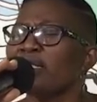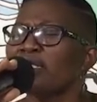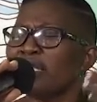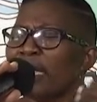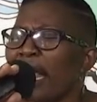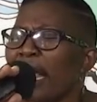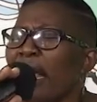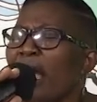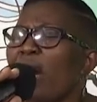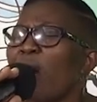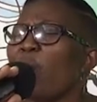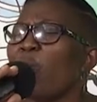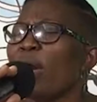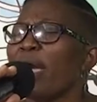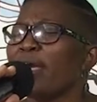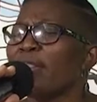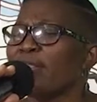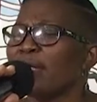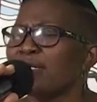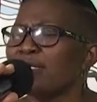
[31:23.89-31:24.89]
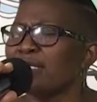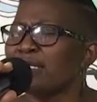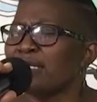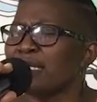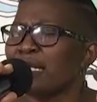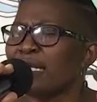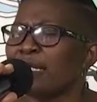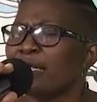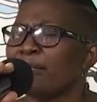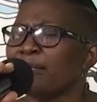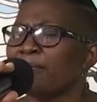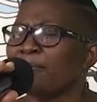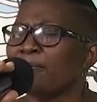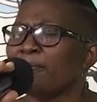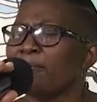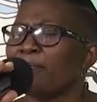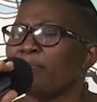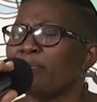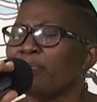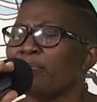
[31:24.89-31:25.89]
Take away the sin
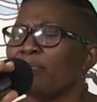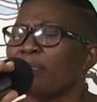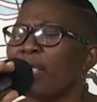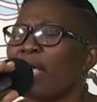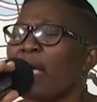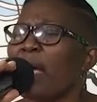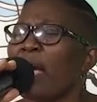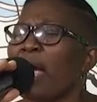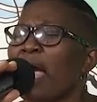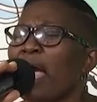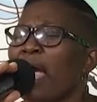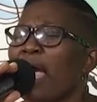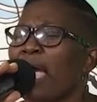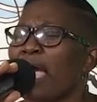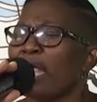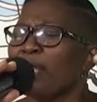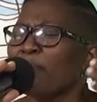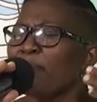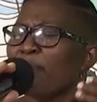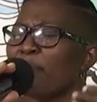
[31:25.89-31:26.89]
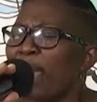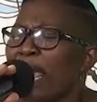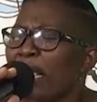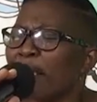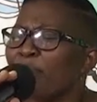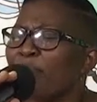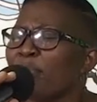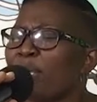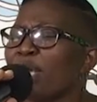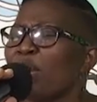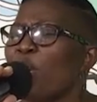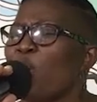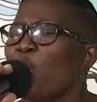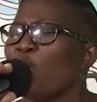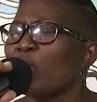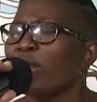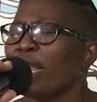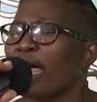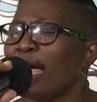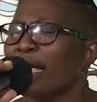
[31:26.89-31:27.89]
and make me
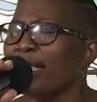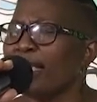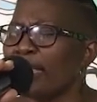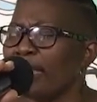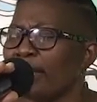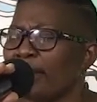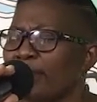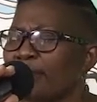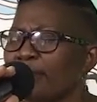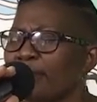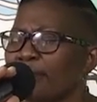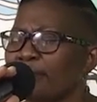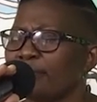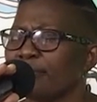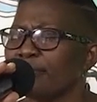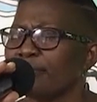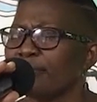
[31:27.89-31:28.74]
whole again.